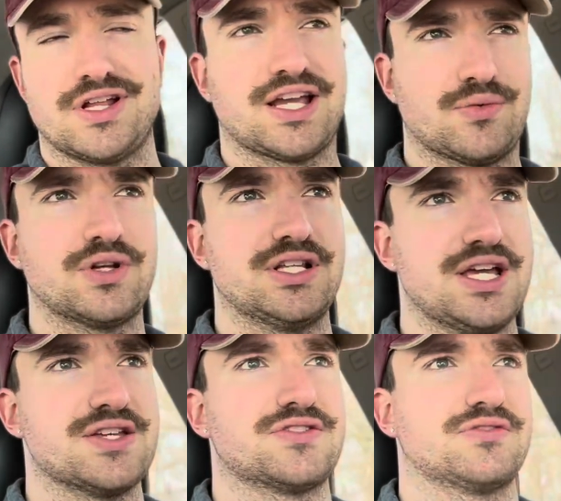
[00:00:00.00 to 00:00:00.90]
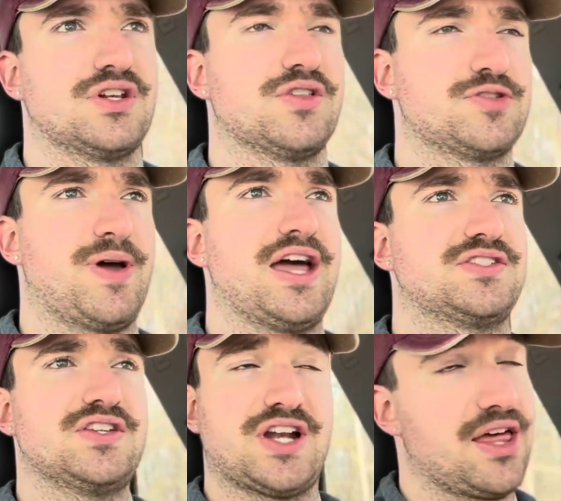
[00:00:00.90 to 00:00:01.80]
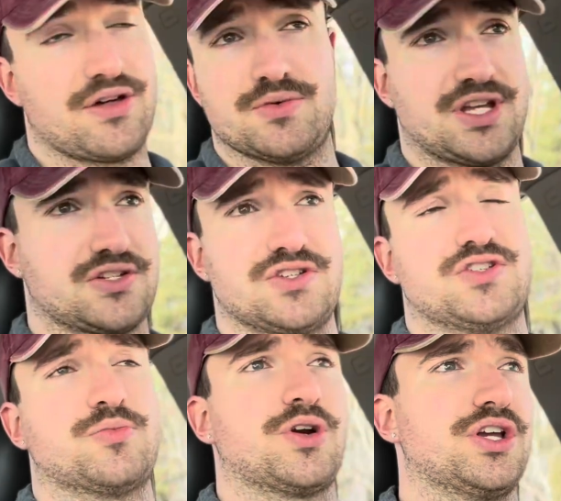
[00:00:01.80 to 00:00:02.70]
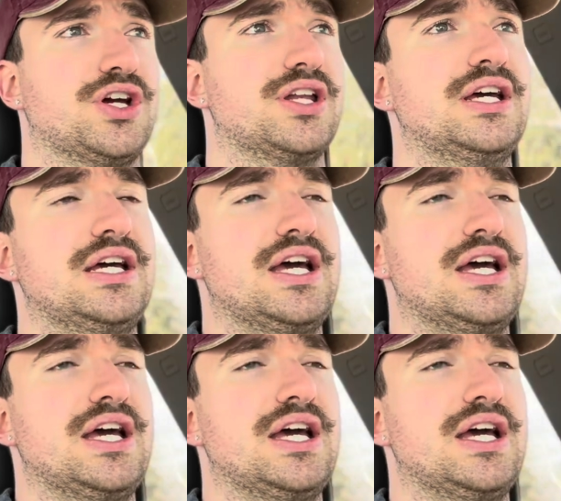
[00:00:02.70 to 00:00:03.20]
Like it really is. You know, this past season I thought was actually still pretty good,